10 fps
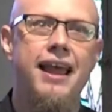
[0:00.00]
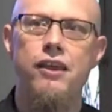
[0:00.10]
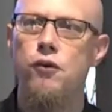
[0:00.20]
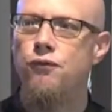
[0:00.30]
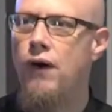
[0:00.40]

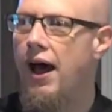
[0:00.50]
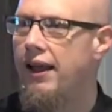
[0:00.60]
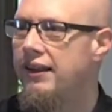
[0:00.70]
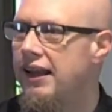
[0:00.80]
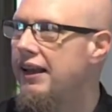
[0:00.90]
that you
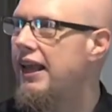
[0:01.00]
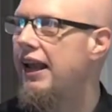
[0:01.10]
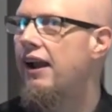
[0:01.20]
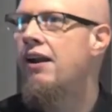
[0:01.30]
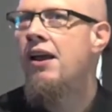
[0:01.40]
find in
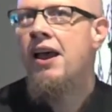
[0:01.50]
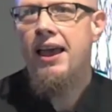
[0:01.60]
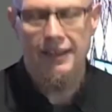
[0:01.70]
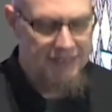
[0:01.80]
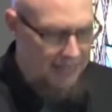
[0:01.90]
here
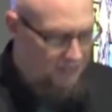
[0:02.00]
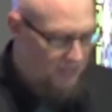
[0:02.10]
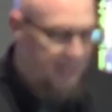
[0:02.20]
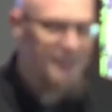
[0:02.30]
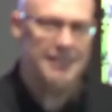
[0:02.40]
is that
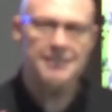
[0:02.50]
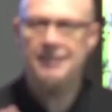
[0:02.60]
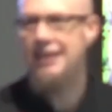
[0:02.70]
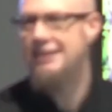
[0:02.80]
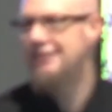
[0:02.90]

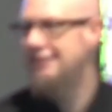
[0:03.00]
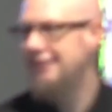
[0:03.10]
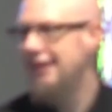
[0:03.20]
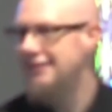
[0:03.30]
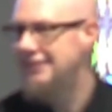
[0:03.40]
Jesus is
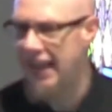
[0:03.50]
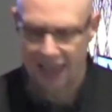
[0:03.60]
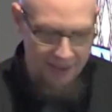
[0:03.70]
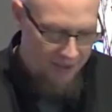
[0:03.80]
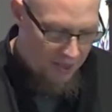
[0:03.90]
going to
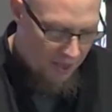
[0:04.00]
say